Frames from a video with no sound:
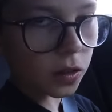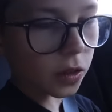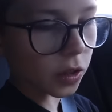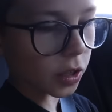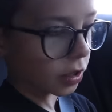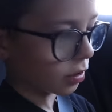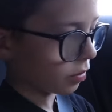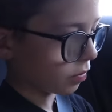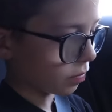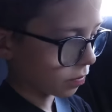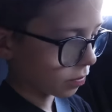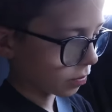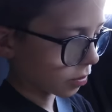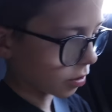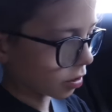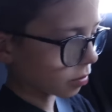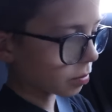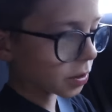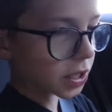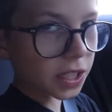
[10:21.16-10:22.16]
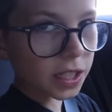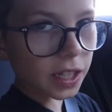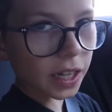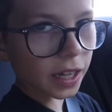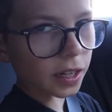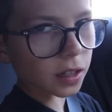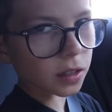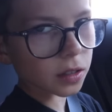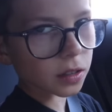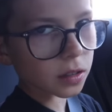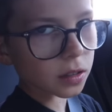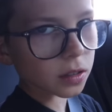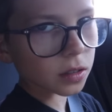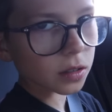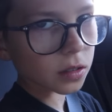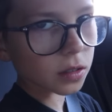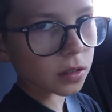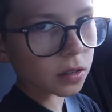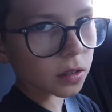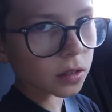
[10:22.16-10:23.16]
No. Go you, with six.
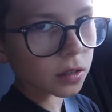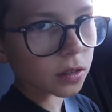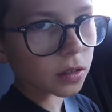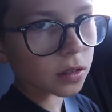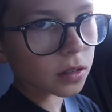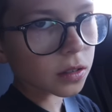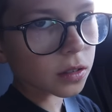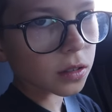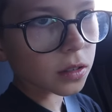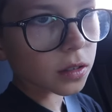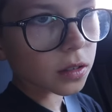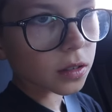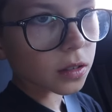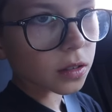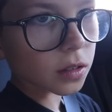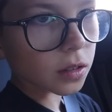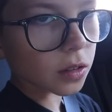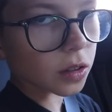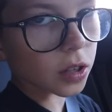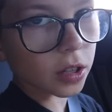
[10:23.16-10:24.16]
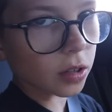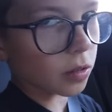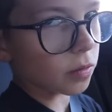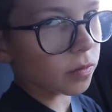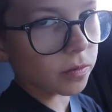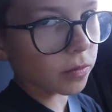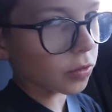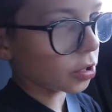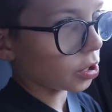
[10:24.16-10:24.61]
Do you want one or not?